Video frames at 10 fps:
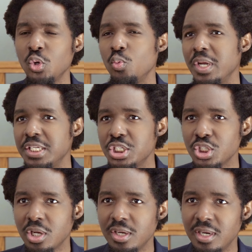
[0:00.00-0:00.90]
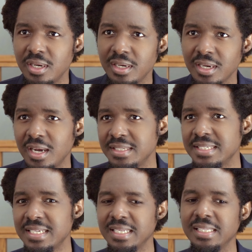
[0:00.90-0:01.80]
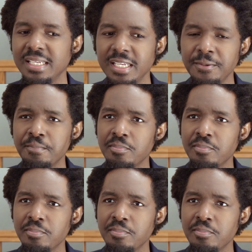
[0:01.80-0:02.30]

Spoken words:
which constantly